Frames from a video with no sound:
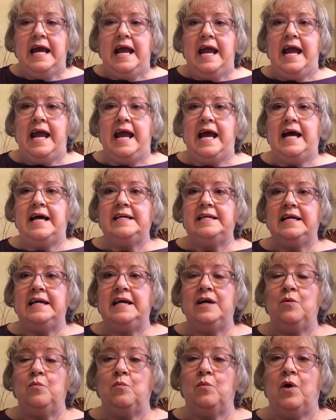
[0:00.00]
and
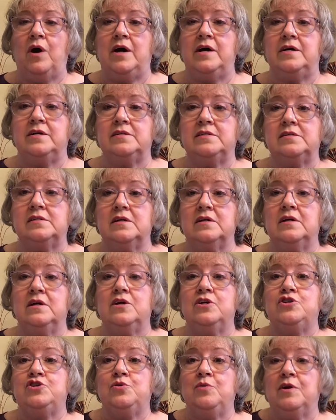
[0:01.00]
it was
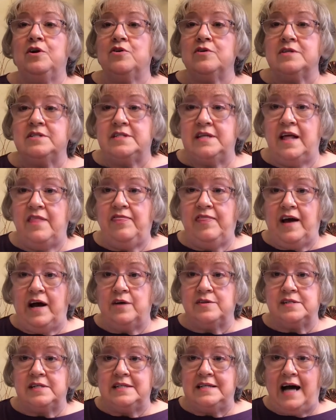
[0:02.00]

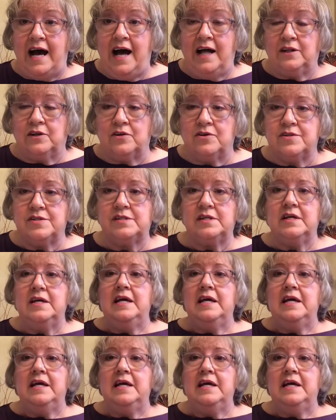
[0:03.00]
$210,000.